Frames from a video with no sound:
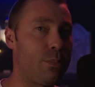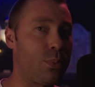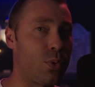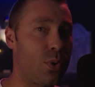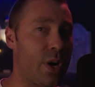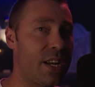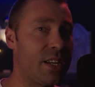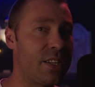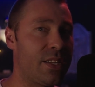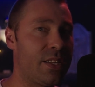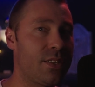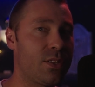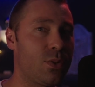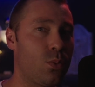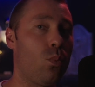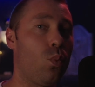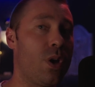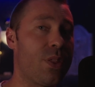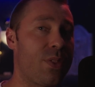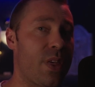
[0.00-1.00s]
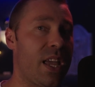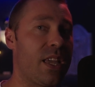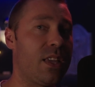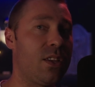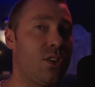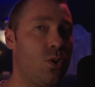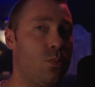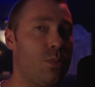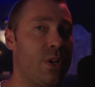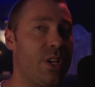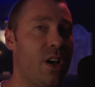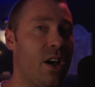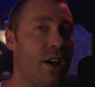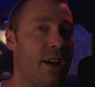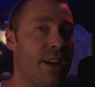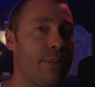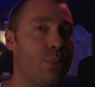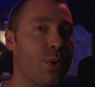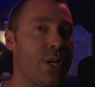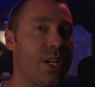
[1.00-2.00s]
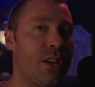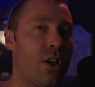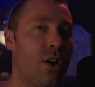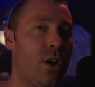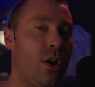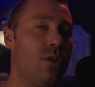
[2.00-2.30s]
pregnant with a human hybrid